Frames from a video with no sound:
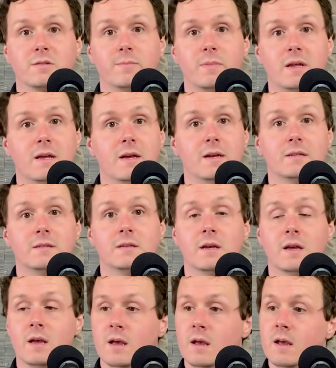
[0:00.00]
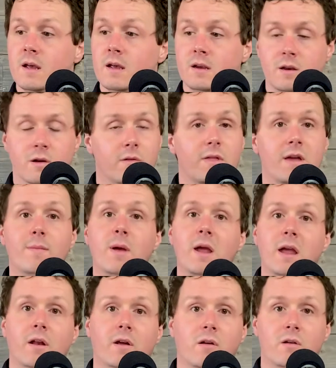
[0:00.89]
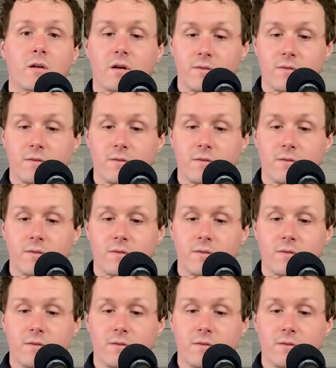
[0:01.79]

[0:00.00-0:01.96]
because they may get a call.